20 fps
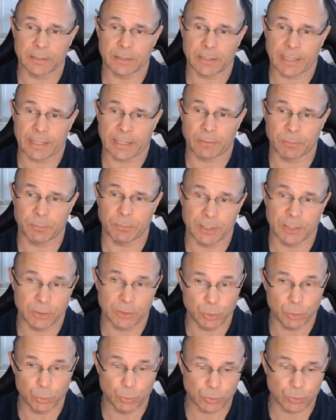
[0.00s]
how to be a
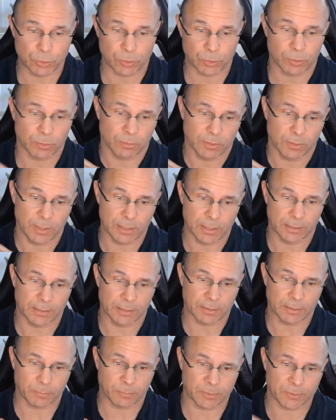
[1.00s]
user in
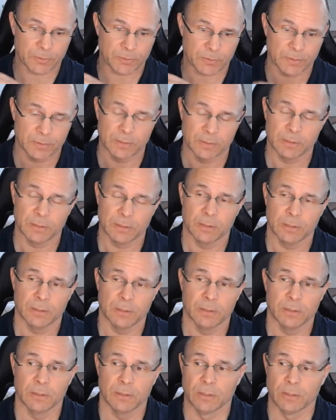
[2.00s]
Encompass.
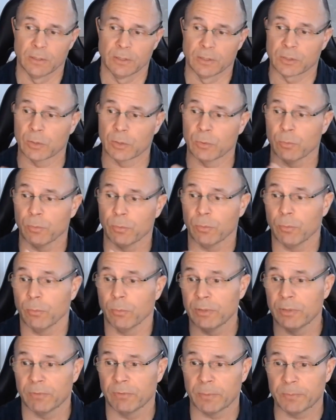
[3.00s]
So
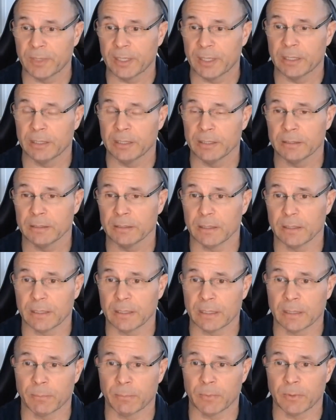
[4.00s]
we've updated it
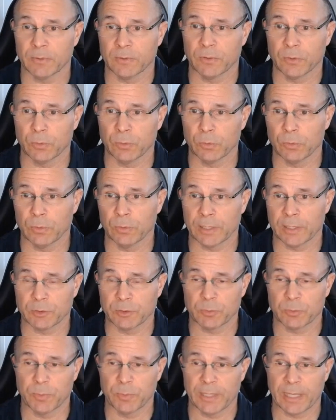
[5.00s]
to not
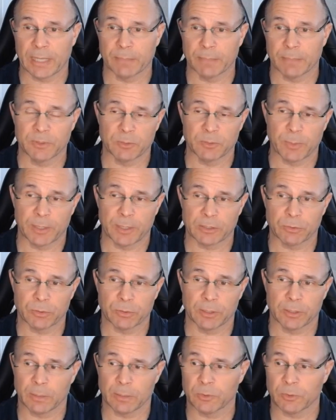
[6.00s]
just be admins mastering
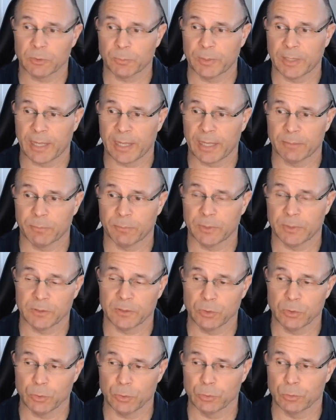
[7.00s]
Encompass, but admins
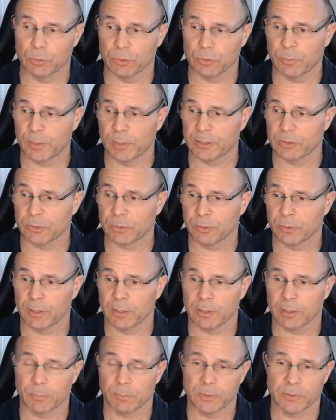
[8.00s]
and users mastering
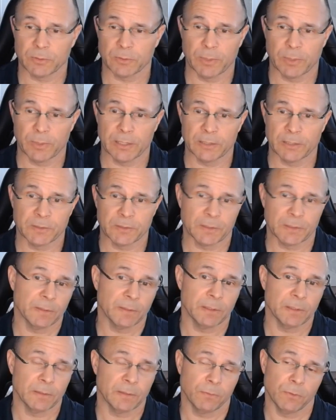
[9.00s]
Encompass.
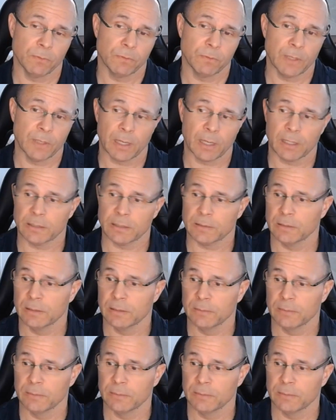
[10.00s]
Basically, if you've got,